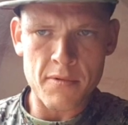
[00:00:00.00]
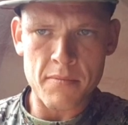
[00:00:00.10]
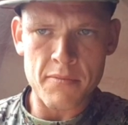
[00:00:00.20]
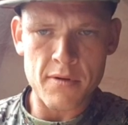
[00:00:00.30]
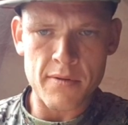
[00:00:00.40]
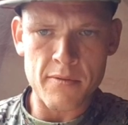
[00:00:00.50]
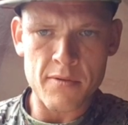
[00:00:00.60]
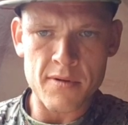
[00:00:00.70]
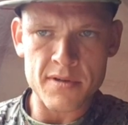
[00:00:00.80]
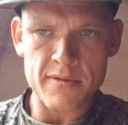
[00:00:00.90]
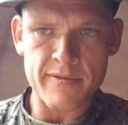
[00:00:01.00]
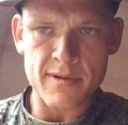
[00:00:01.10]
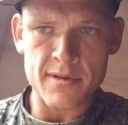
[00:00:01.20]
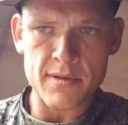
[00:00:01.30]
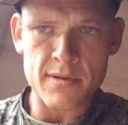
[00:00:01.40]
But I'm pulling all kinds of
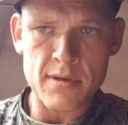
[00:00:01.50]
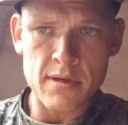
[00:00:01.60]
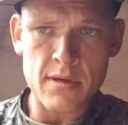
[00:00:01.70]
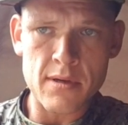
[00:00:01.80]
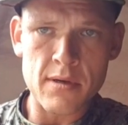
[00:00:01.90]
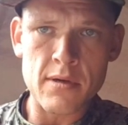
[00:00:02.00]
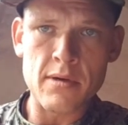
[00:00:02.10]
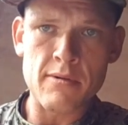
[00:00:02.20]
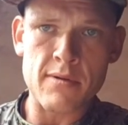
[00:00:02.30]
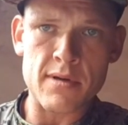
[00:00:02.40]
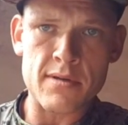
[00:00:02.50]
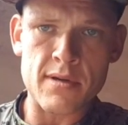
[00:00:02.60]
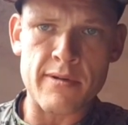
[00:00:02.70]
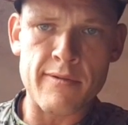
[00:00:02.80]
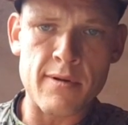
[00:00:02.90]
faces. Right,
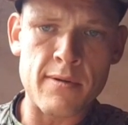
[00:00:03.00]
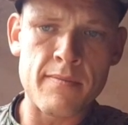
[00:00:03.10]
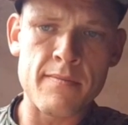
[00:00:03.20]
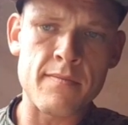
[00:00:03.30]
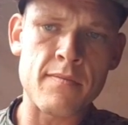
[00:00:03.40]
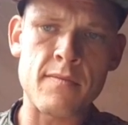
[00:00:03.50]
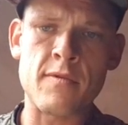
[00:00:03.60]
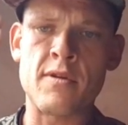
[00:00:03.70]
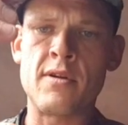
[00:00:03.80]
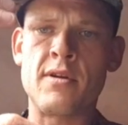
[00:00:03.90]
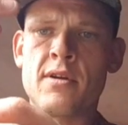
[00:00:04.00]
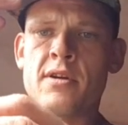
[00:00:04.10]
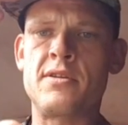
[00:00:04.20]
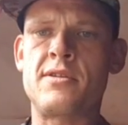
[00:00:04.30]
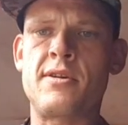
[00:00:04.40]
so through.
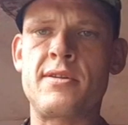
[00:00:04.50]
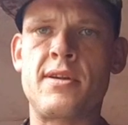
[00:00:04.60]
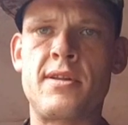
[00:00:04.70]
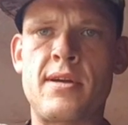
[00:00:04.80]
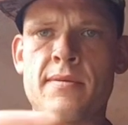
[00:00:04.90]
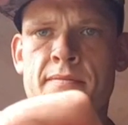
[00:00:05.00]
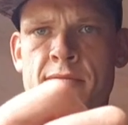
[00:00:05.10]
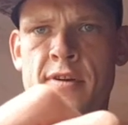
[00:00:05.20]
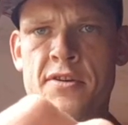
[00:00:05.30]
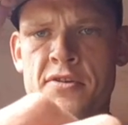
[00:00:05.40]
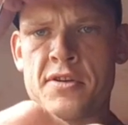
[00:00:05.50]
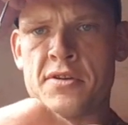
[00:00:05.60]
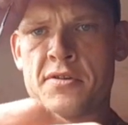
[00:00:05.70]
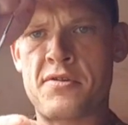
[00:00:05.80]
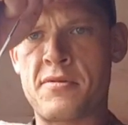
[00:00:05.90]
Slide that down, that just
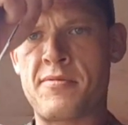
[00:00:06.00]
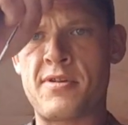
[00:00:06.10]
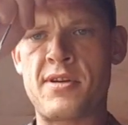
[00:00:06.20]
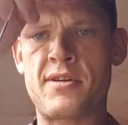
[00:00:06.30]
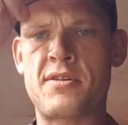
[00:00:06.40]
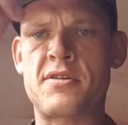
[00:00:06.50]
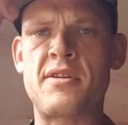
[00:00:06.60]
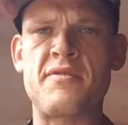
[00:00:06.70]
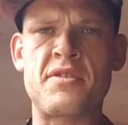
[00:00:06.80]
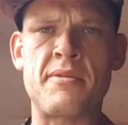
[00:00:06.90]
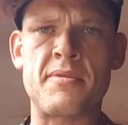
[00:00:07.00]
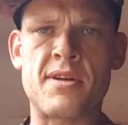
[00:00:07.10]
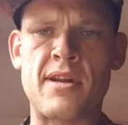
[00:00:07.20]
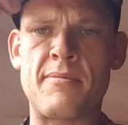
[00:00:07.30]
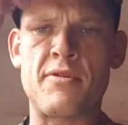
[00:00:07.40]
sits on top of the lid, just gives you something
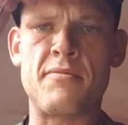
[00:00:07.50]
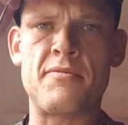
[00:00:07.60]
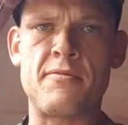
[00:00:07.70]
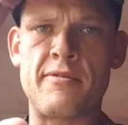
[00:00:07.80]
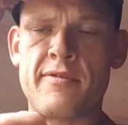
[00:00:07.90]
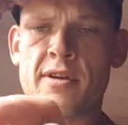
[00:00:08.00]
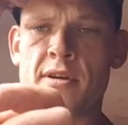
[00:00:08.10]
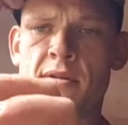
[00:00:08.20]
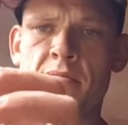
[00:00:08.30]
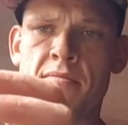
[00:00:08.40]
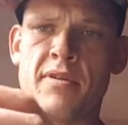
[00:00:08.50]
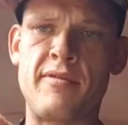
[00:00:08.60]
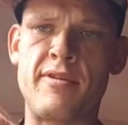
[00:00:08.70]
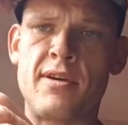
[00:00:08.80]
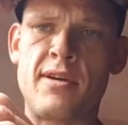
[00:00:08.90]
to clamp on with your
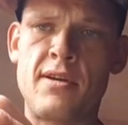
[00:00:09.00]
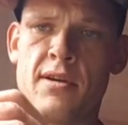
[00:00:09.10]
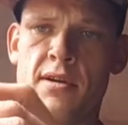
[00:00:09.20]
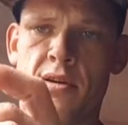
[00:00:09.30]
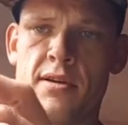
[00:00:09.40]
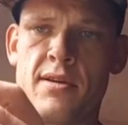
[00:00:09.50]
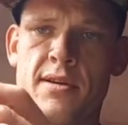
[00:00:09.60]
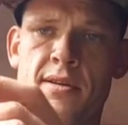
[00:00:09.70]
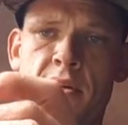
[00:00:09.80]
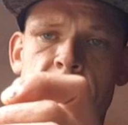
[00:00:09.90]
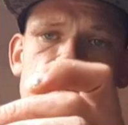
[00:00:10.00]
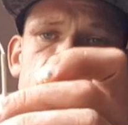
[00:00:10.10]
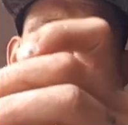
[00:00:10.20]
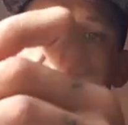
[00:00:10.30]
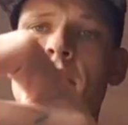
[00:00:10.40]
PVA at the end. So,